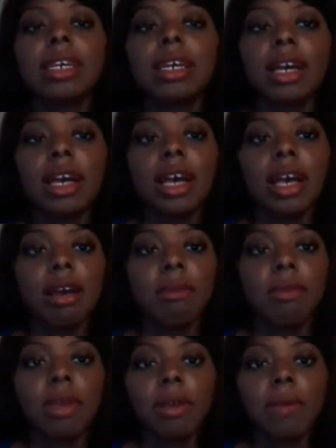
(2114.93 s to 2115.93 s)

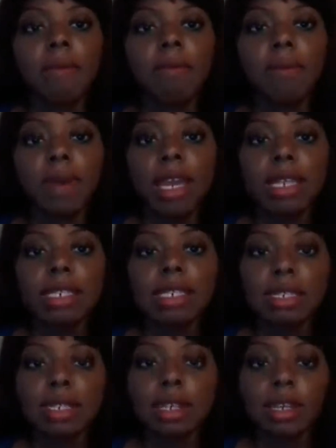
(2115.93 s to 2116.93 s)
But
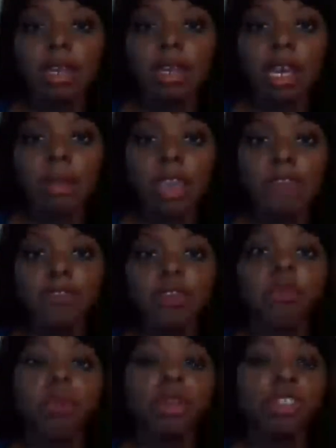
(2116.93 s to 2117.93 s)
if you
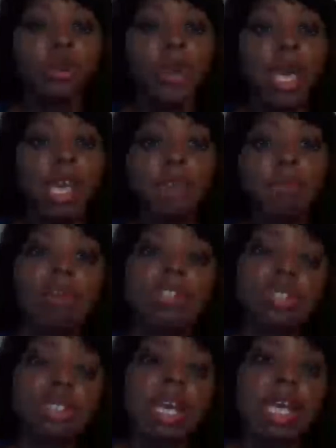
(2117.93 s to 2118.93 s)
want to go ahead and
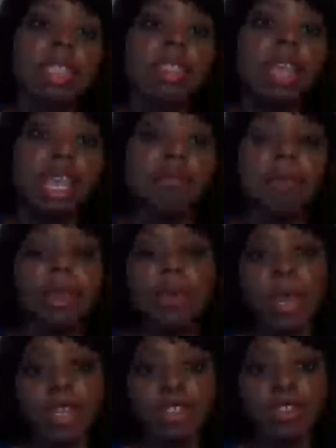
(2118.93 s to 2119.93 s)
purchase that, that can be a
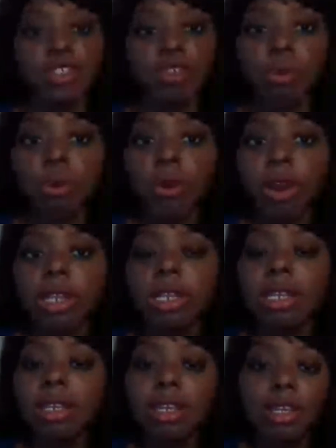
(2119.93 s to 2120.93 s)
way to support
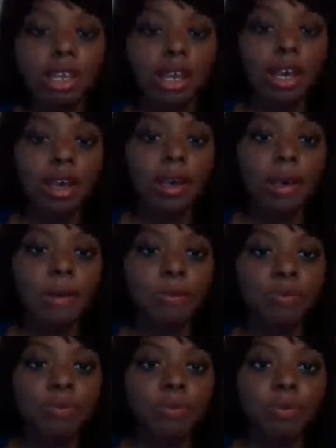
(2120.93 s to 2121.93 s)

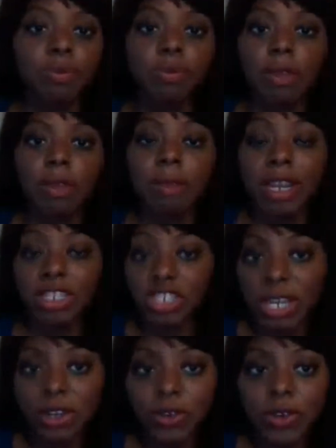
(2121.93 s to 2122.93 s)
my
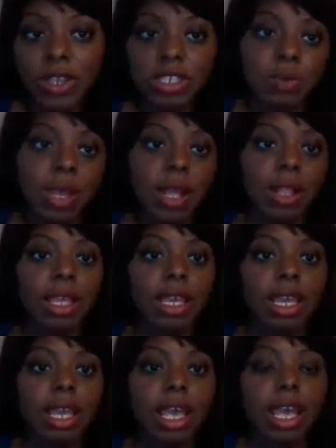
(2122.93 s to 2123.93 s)
channel, as well
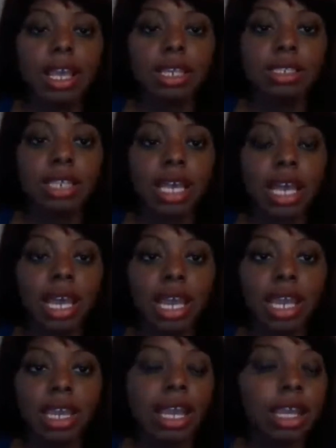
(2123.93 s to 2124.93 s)
as
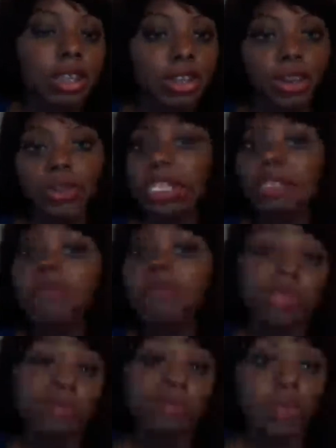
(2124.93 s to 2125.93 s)
this
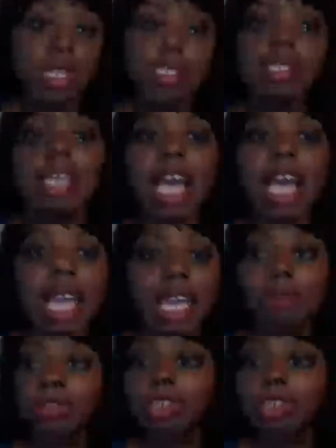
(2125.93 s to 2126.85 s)
for this,